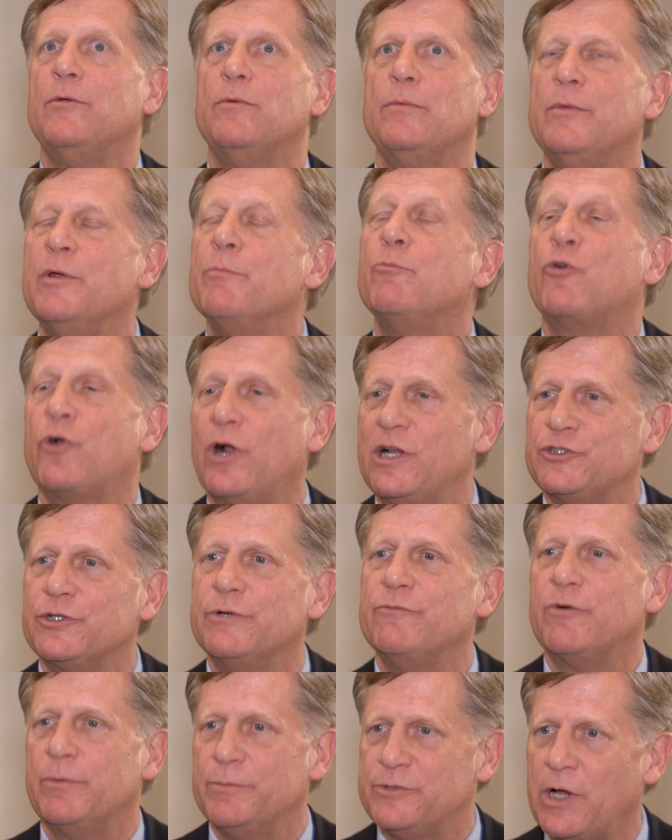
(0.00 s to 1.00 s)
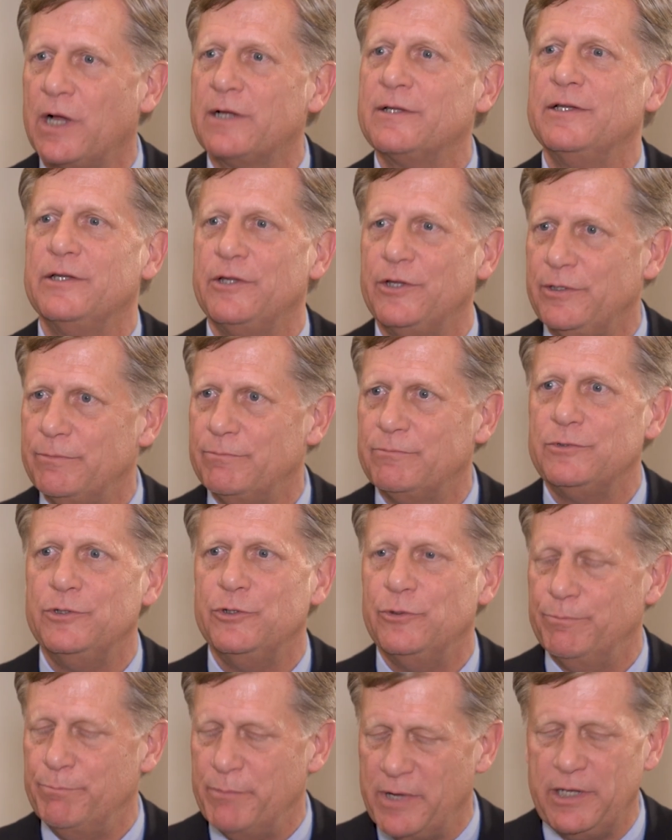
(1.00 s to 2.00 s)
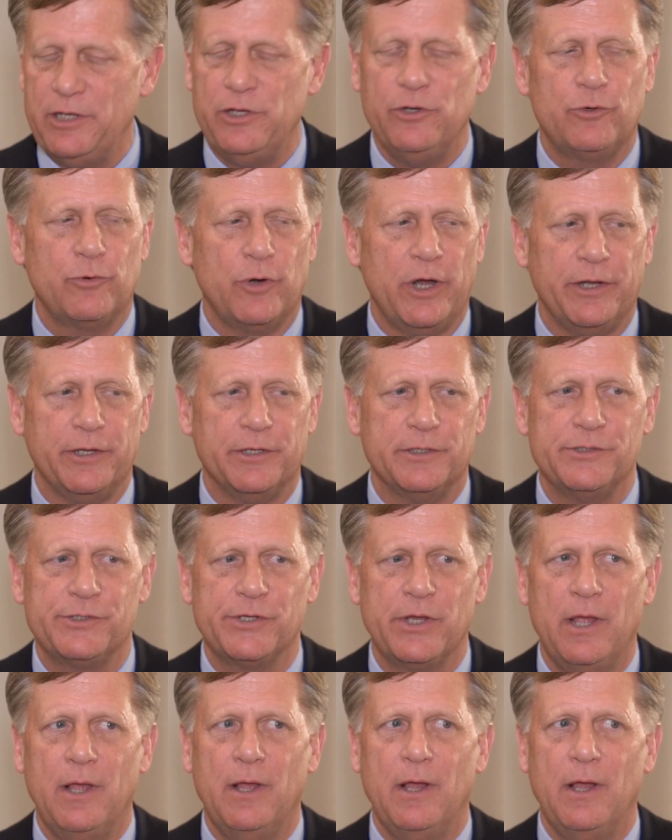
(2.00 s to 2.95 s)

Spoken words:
impression from talking to many Ukrainians,